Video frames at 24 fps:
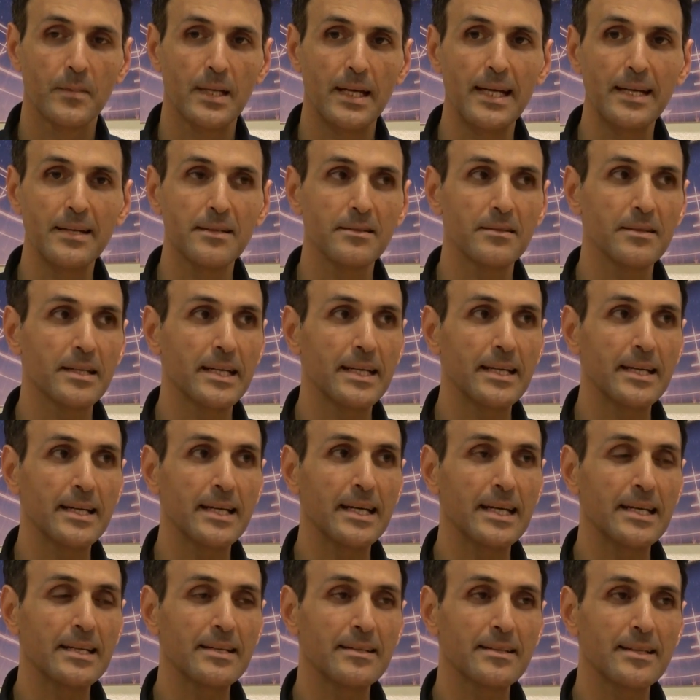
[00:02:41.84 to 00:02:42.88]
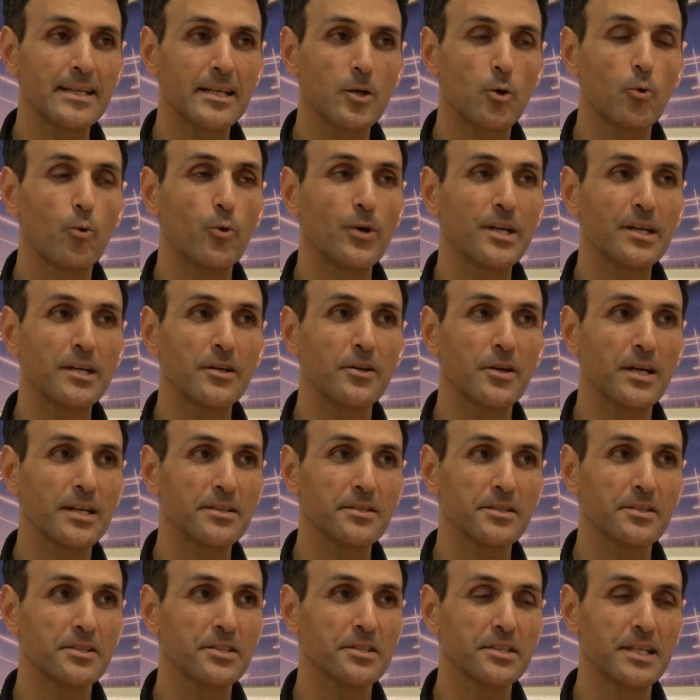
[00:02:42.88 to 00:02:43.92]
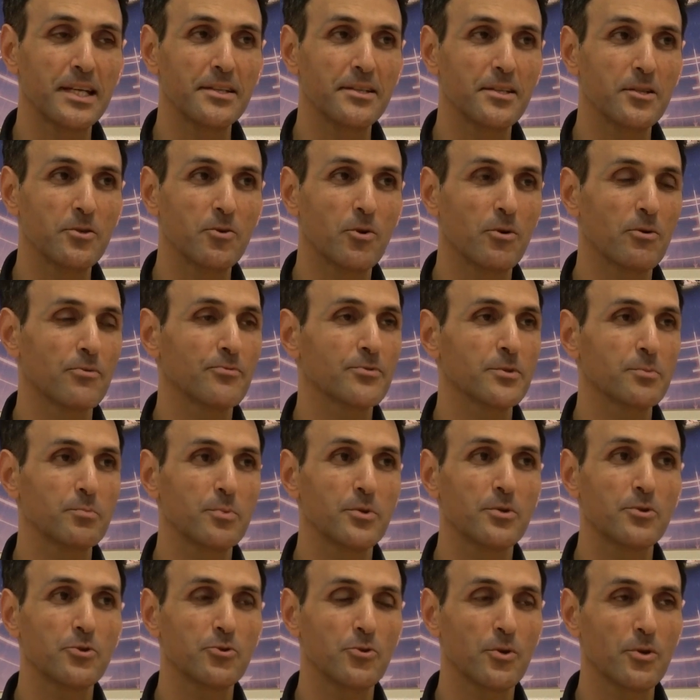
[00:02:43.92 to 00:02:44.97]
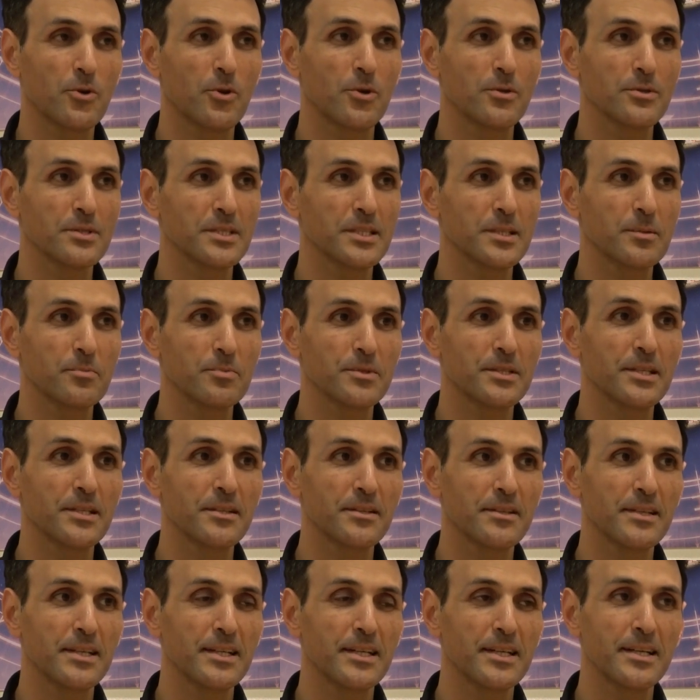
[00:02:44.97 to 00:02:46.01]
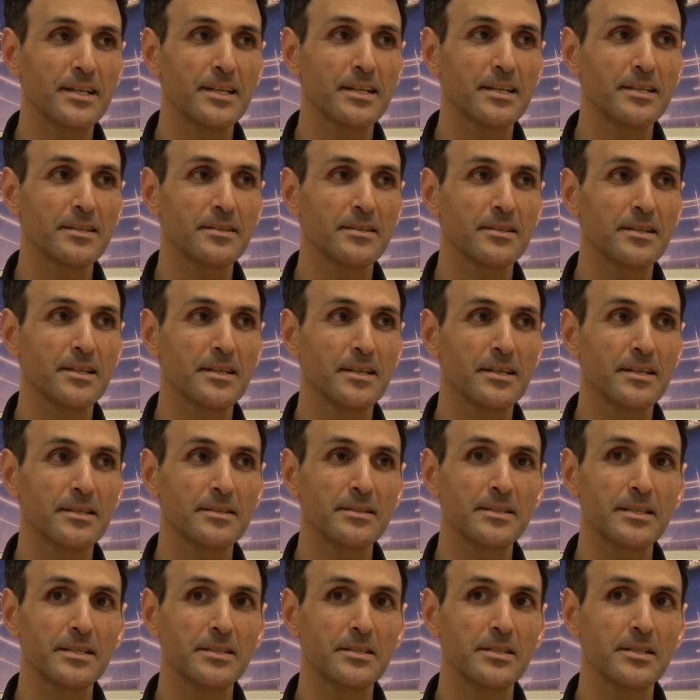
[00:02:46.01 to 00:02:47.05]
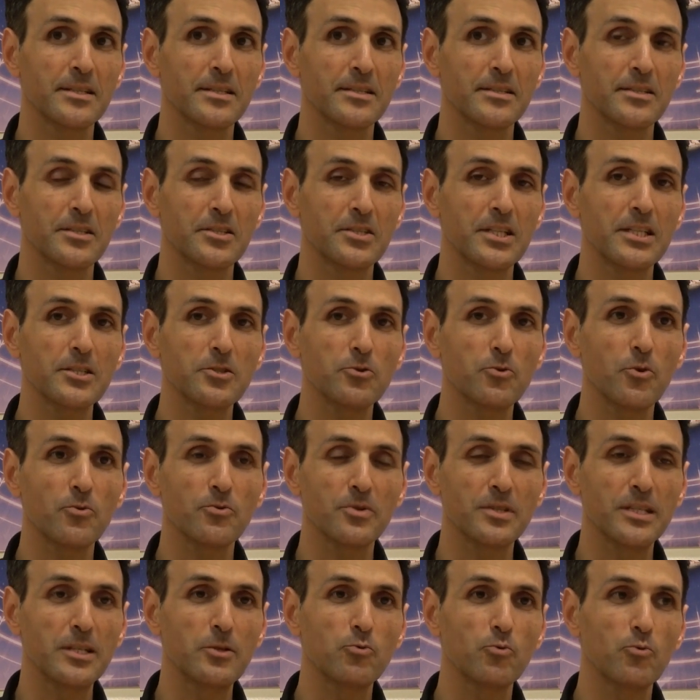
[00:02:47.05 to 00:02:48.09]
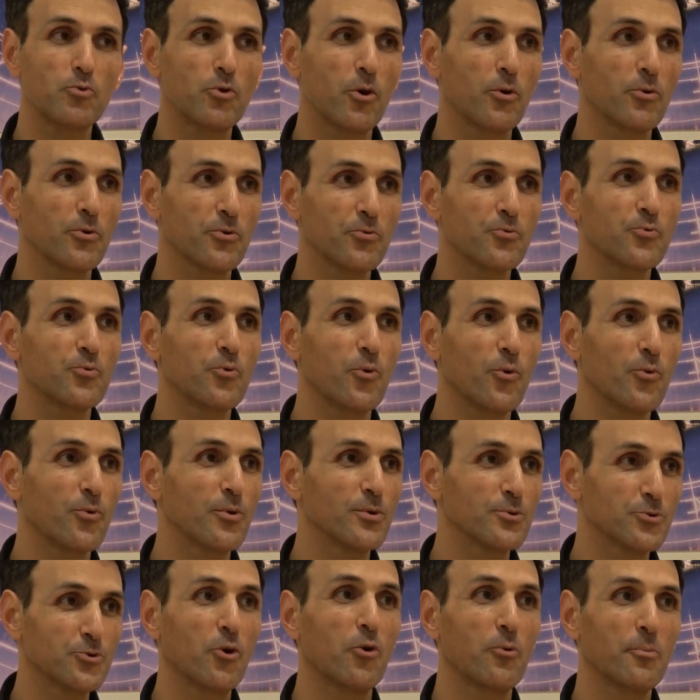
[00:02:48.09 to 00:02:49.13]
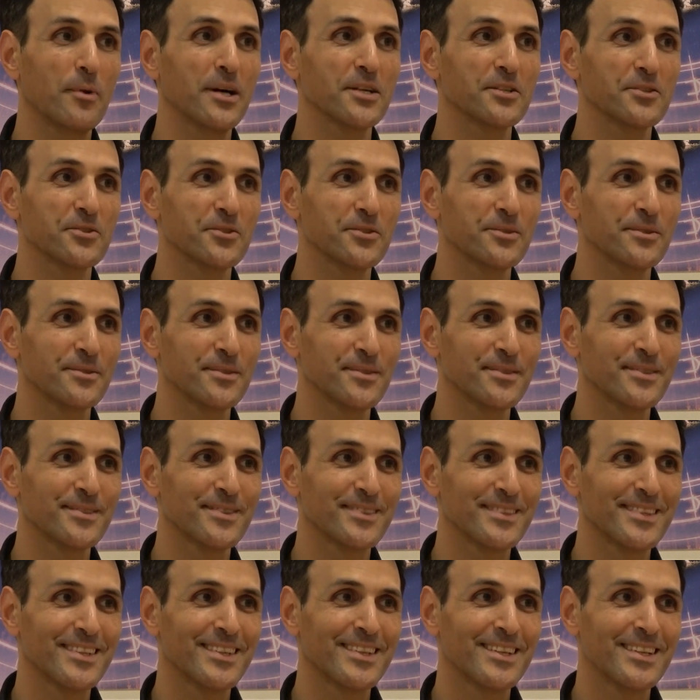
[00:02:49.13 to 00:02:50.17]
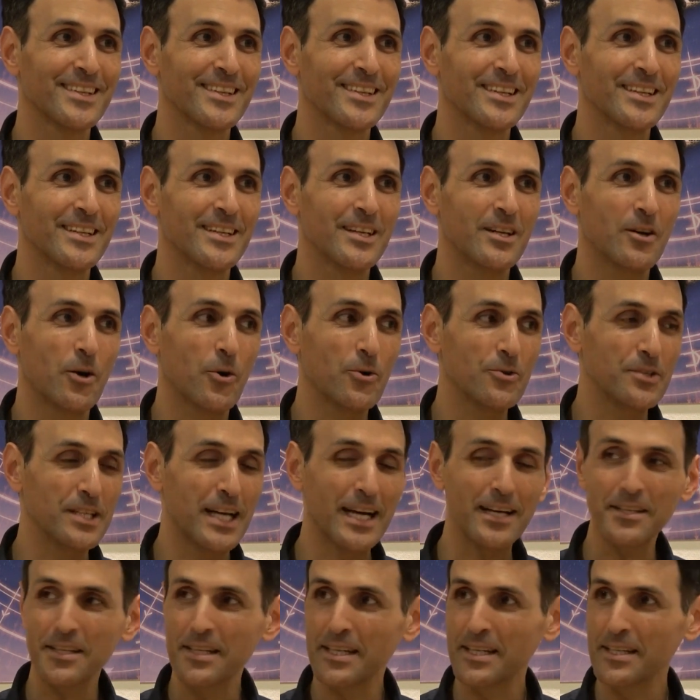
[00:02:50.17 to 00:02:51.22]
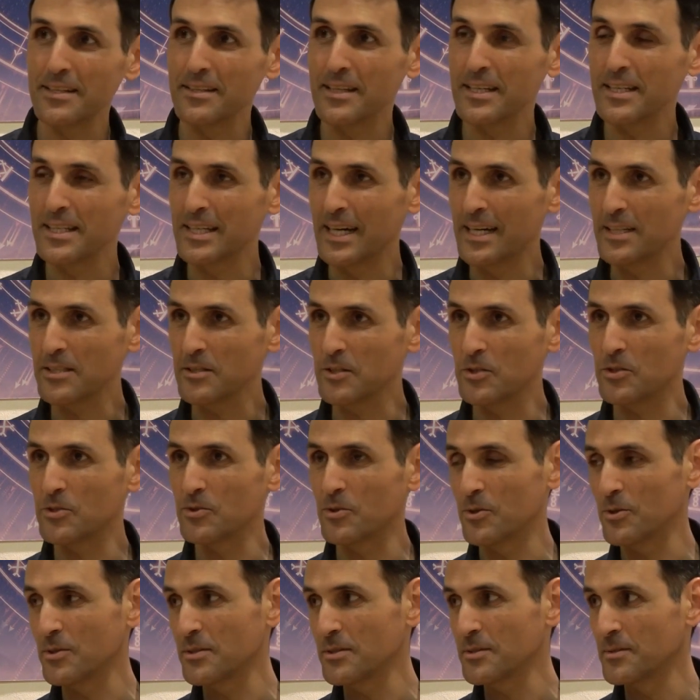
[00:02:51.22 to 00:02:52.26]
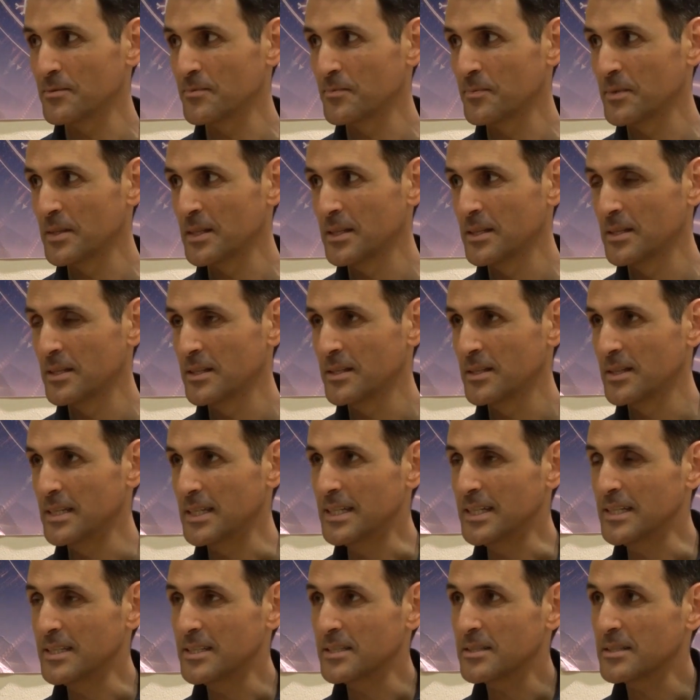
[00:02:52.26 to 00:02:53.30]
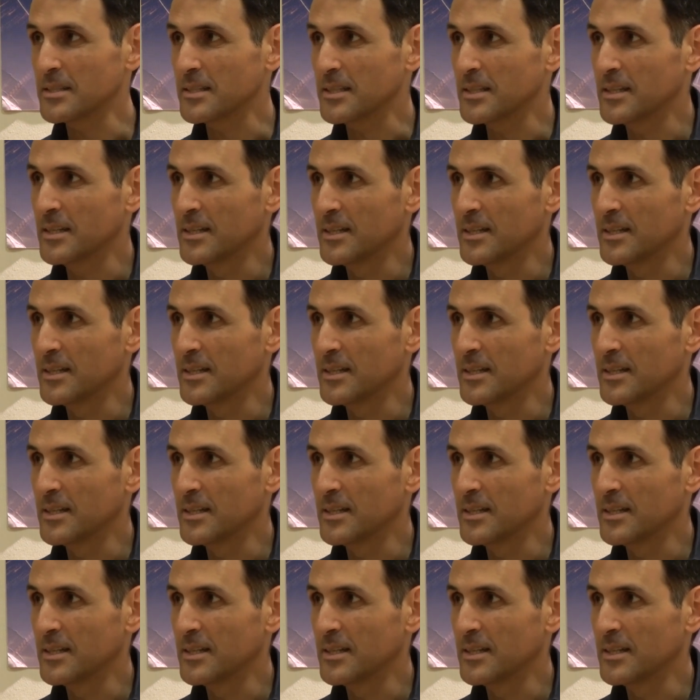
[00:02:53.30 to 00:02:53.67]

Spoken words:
And the quicker understanding of spiritual concepts, and they just don't need to go through so much. On the other hand, the young soul is